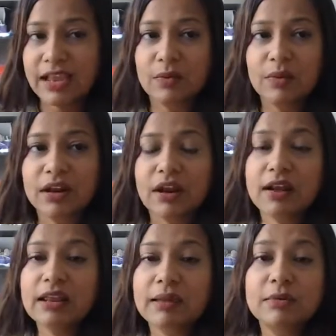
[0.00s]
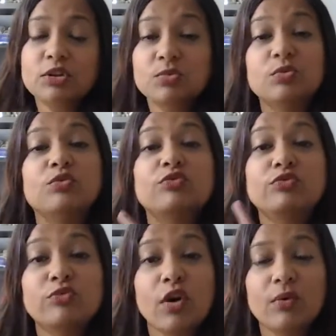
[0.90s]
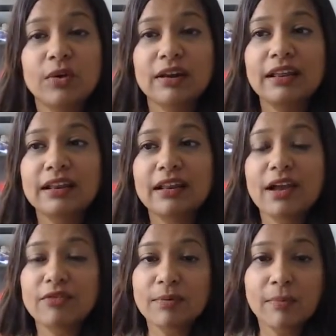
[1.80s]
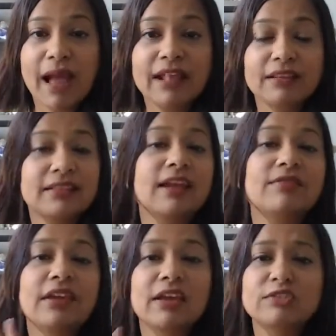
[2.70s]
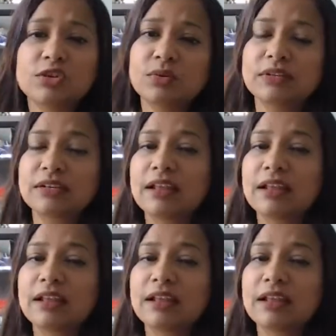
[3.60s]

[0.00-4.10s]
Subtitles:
and we are unable to move forward in our path that we have chosen.